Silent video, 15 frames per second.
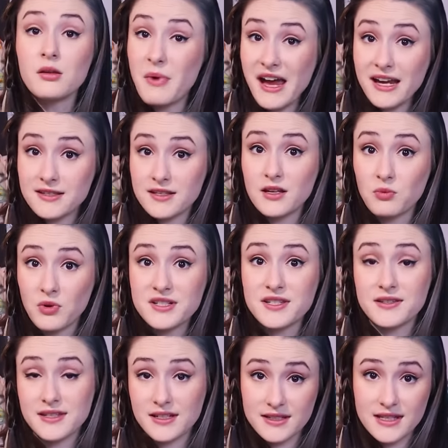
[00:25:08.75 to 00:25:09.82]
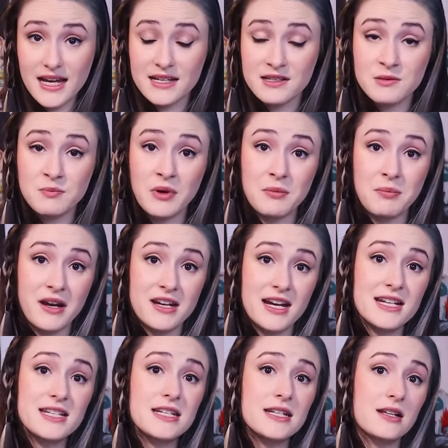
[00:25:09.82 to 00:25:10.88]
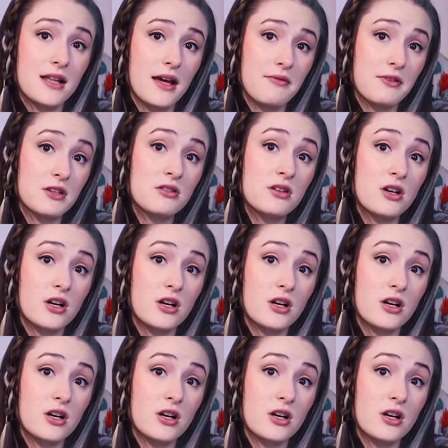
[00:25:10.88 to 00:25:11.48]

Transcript: The magazine was a success, but by 1911,